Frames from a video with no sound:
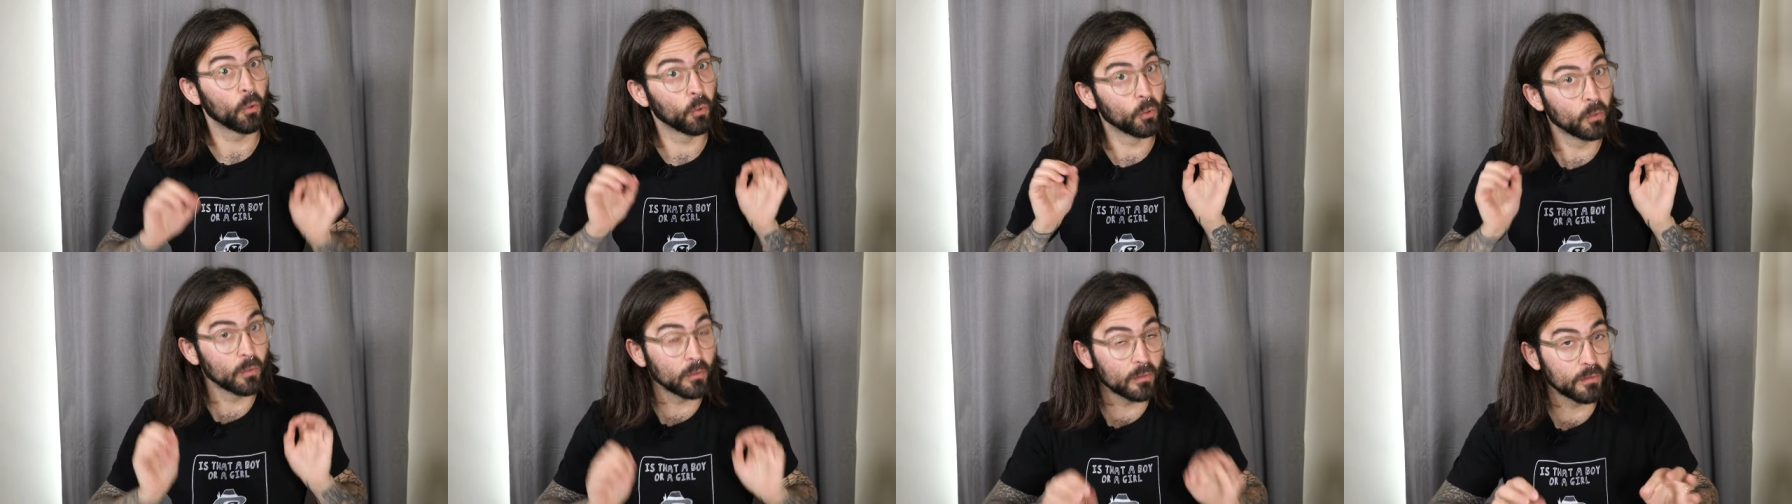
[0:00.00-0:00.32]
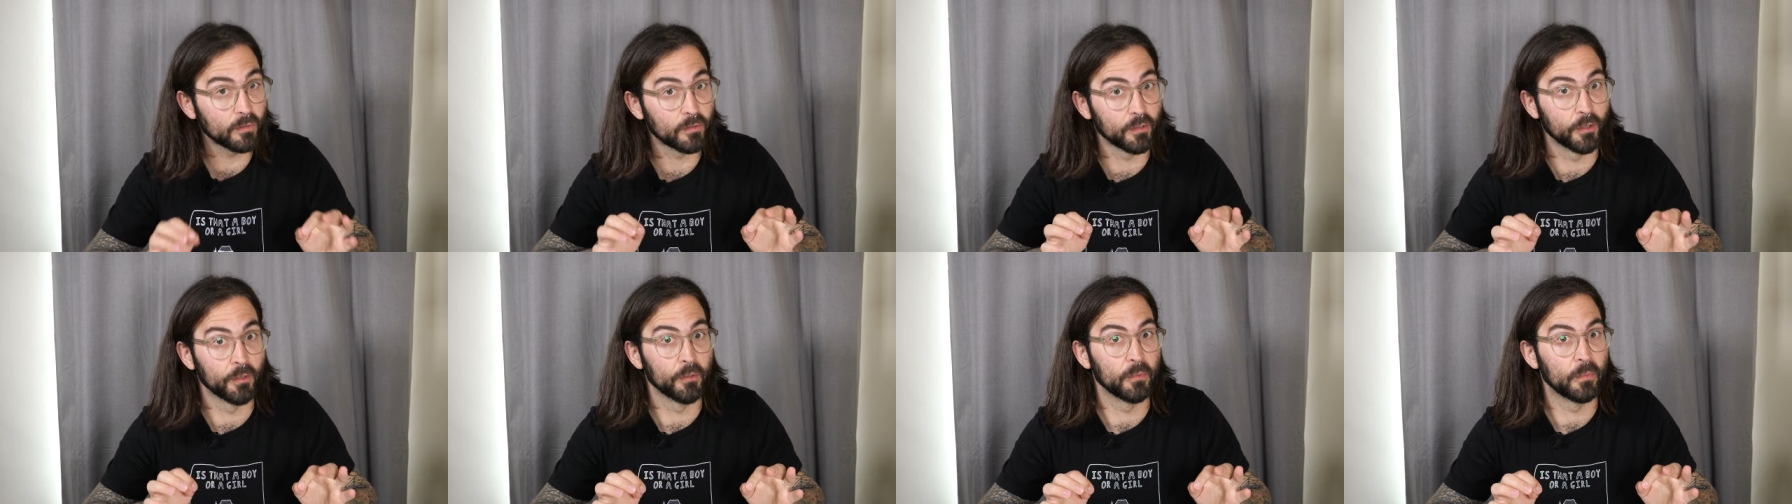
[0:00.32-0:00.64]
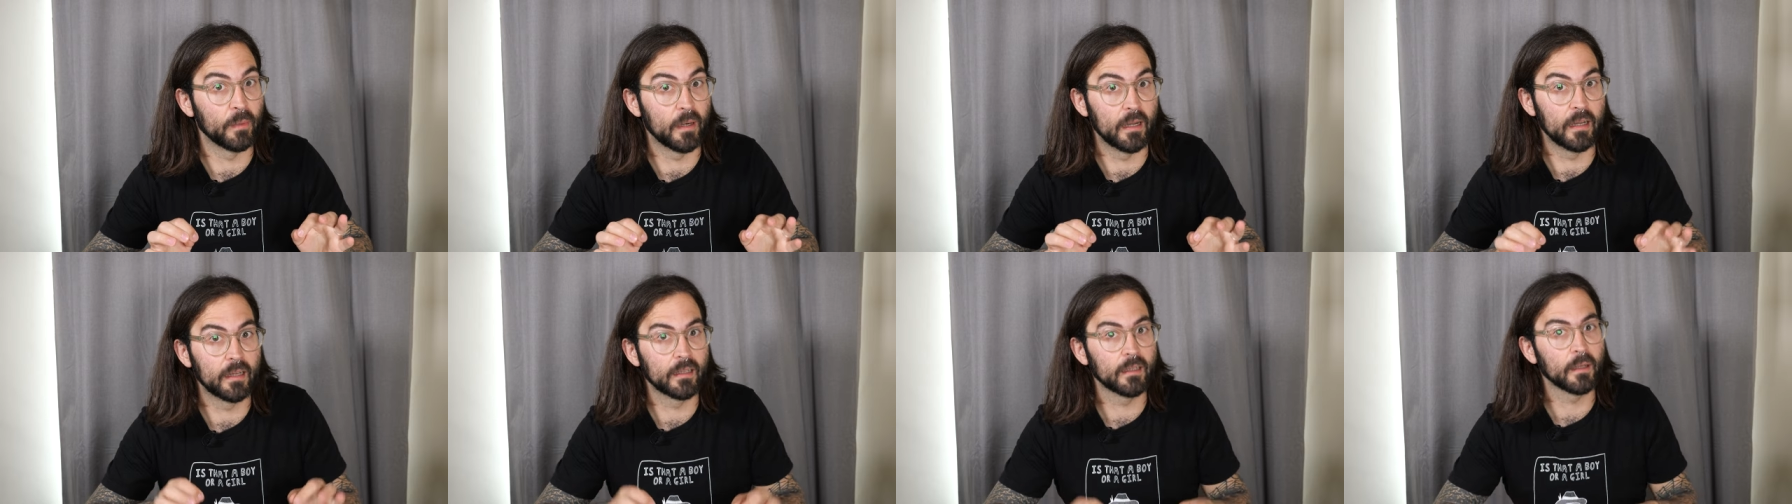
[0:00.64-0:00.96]
also
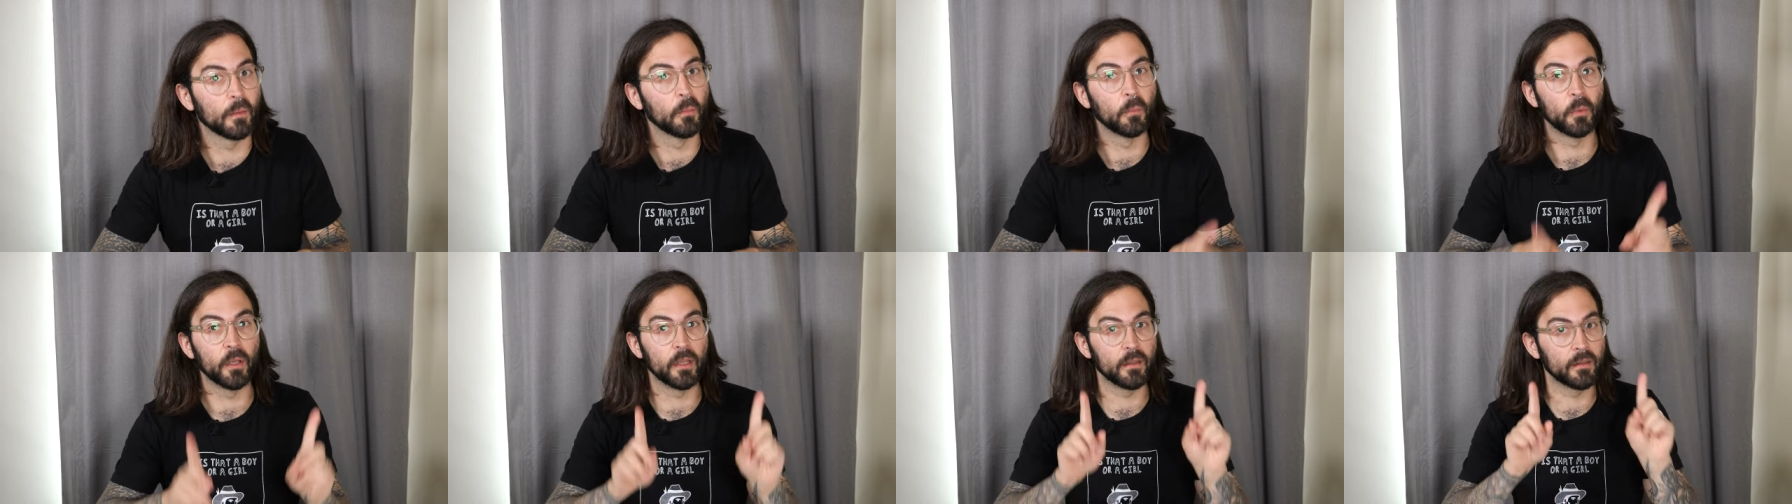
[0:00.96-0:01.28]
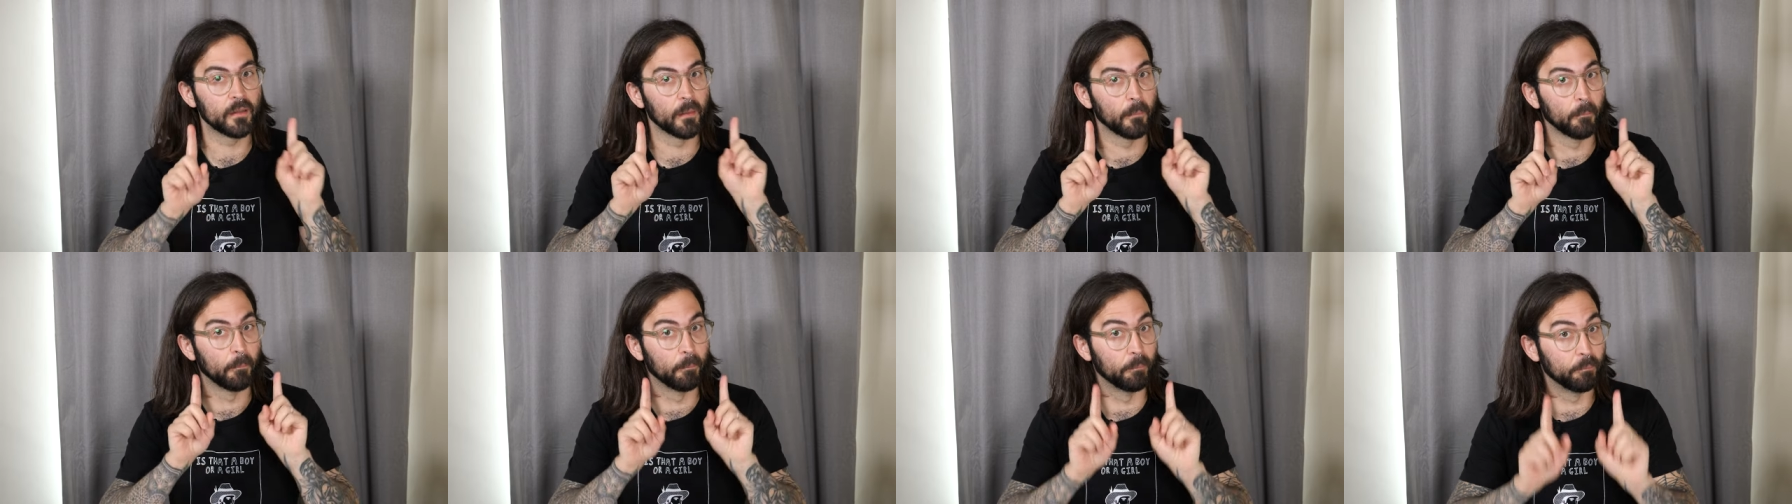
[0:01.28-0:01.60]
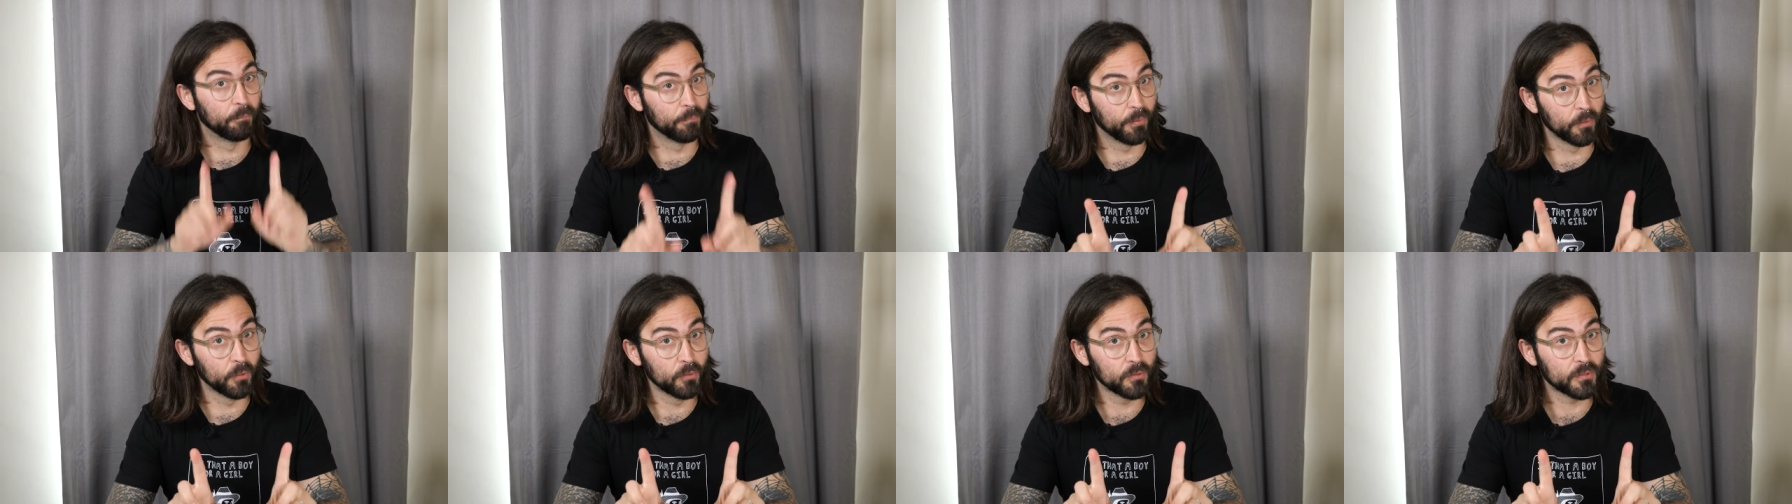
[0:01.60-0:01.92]
work with
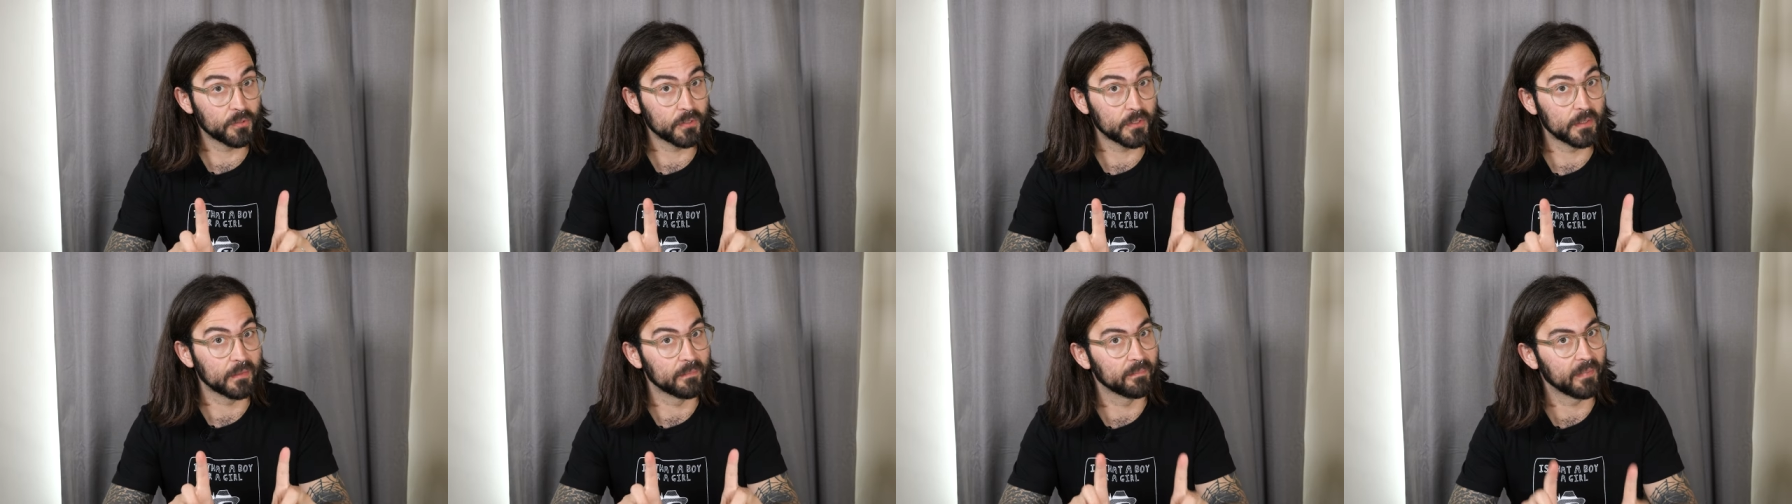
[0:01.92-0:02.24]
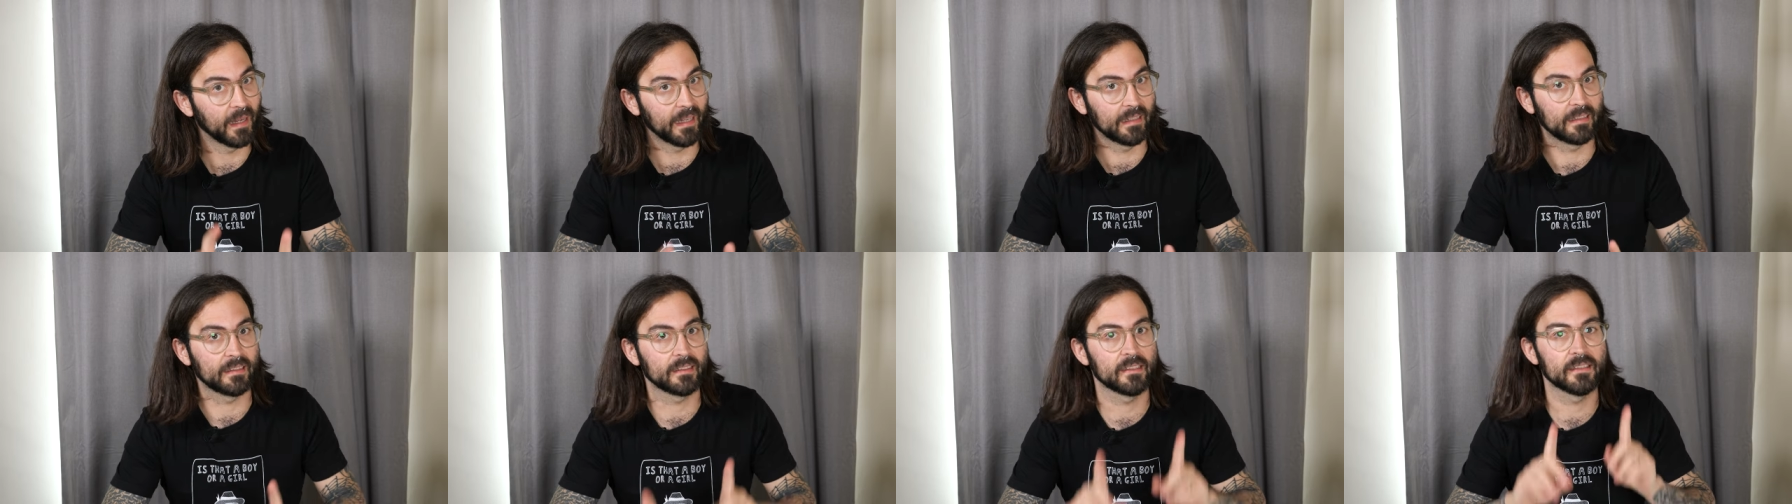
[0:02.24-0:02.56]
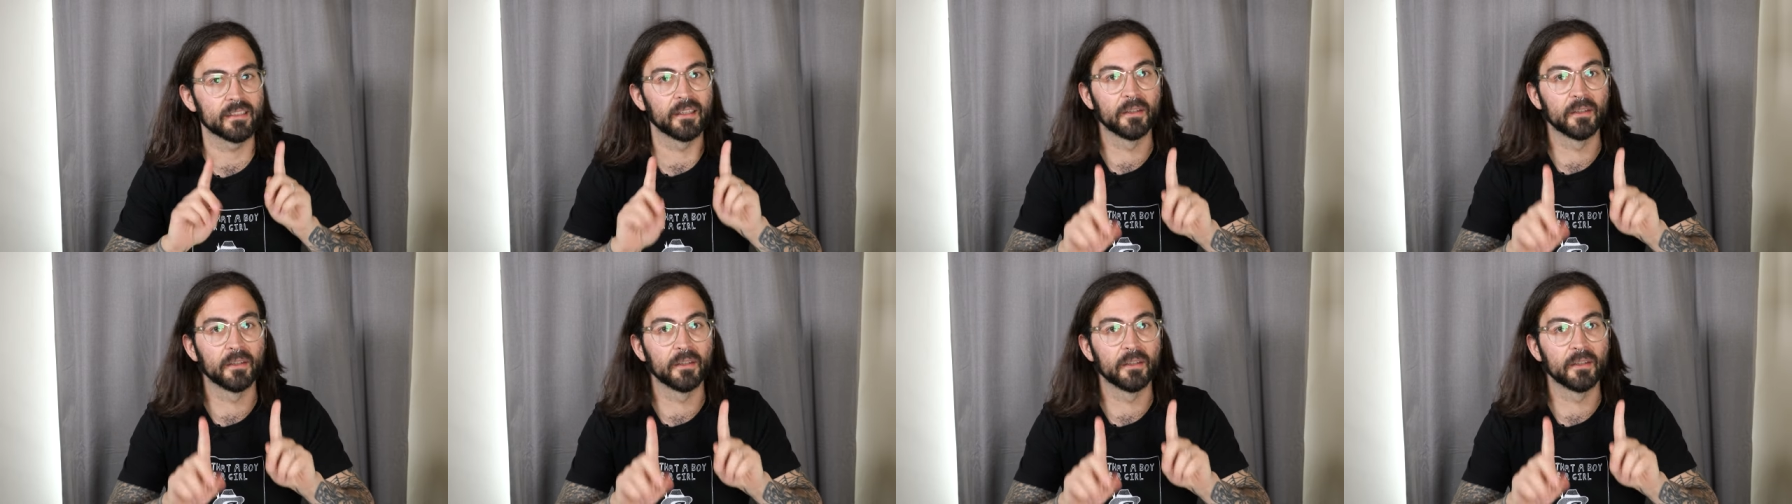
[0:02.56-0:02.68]
booster packs.